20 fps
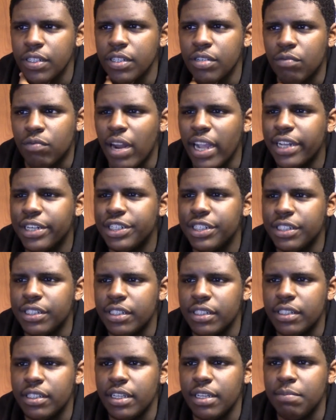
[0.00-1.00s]
the
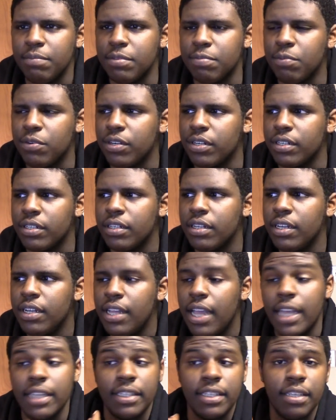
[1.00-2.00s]
direction just seems more,
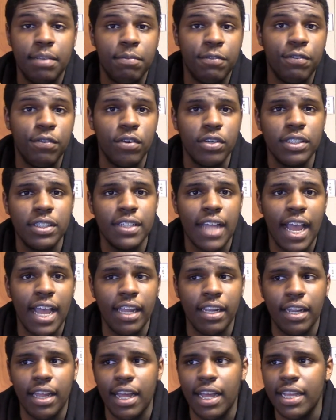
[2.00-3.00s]
as I said before,
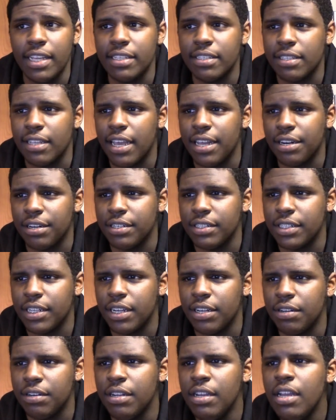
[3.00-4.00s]
stylized, lighter in
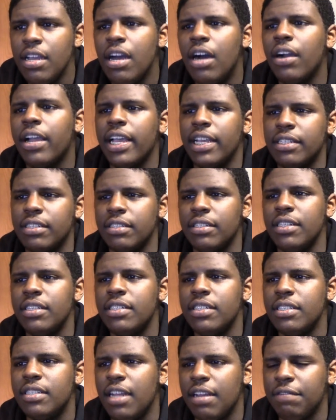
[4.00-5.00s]
tone. Okay, so
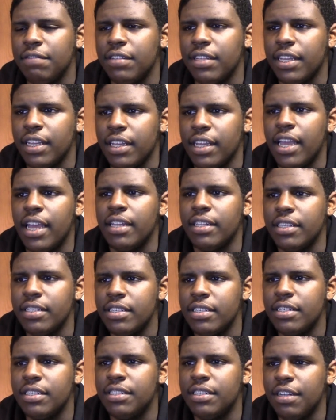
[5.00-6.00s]
this is definitely yeah,
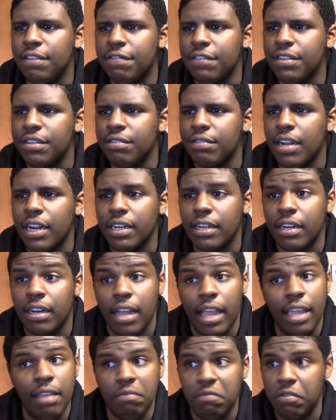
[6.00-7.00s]
this is a different
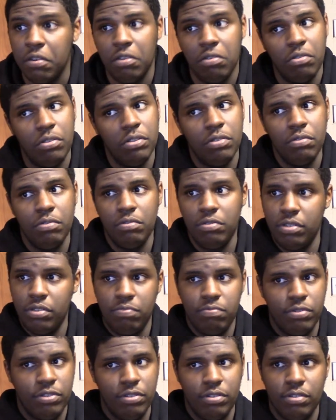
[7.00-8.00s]
director. I have no clue who
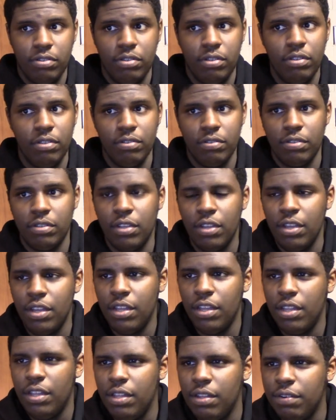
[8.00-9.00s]
this person is.
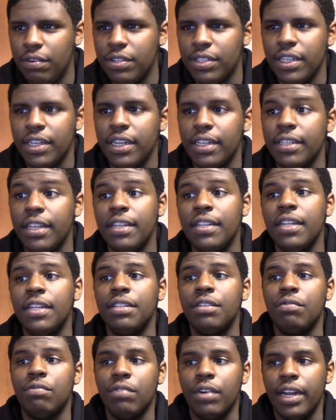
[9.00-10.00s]
What they done? They
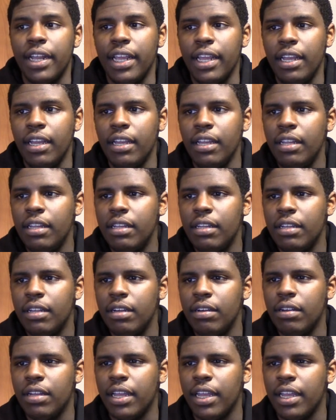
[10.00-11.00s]
done the Ring.
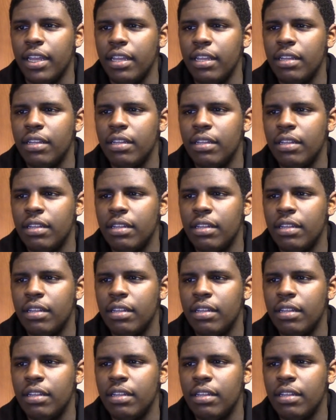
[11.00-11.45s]
Okay,